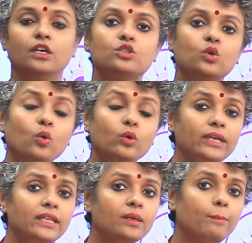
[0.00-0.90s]
So
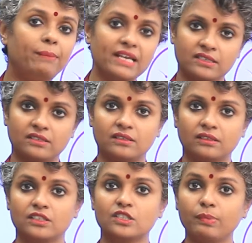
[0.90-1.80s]
only the best
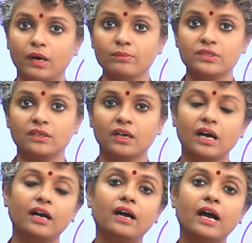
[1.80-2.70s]
sperms
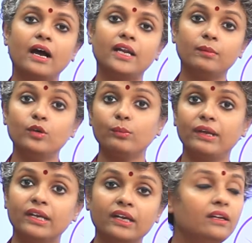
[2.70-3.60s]
are able to
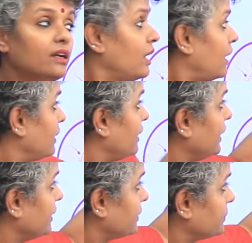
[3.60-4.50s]
make it until
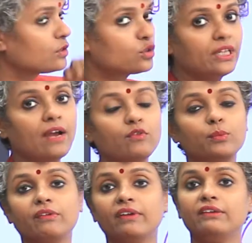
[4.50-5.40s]
here. So they have to
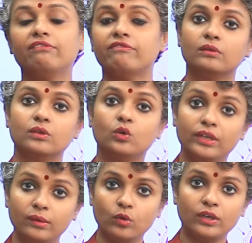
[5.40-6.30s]
be very good
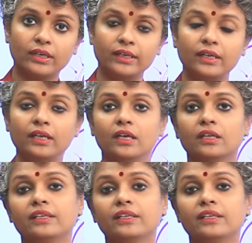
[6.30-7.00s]
in motility.